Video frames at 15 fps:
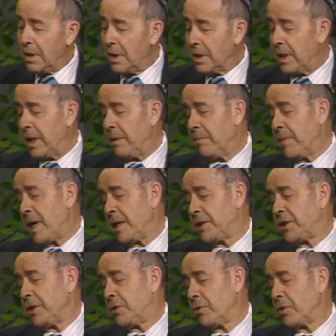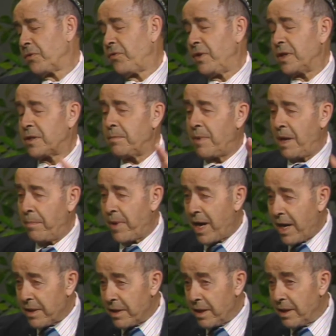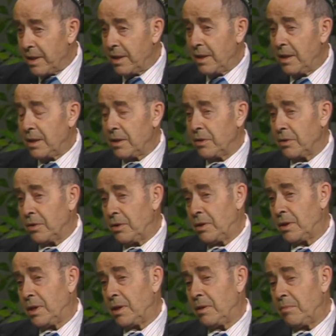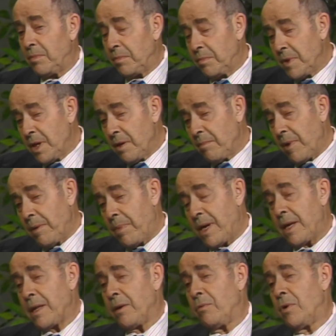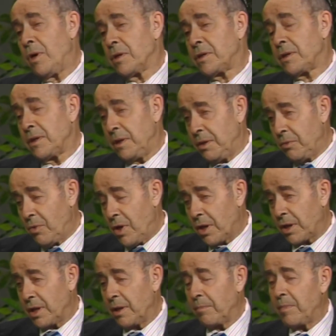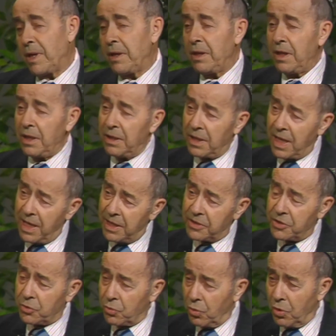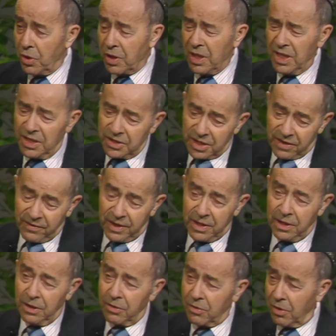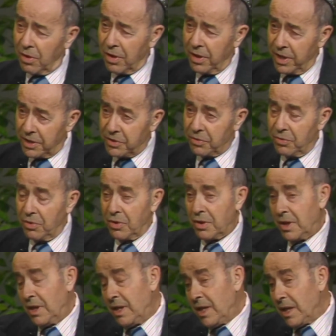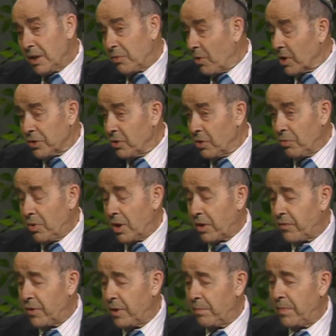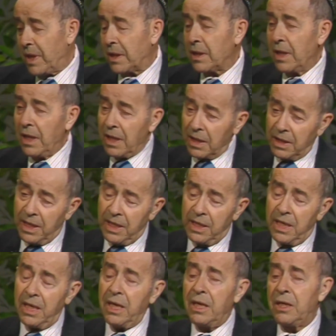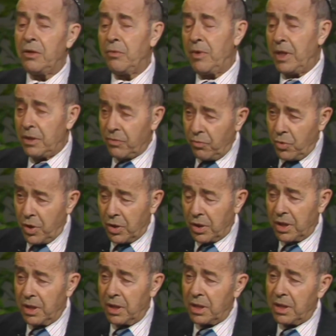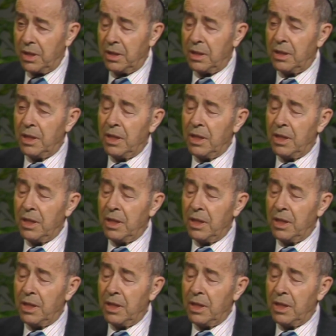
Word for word: Then my, she took first my brother. You know, then my brother was uh, working in her store. She had a little corner store. It was no work for him, but later he went working in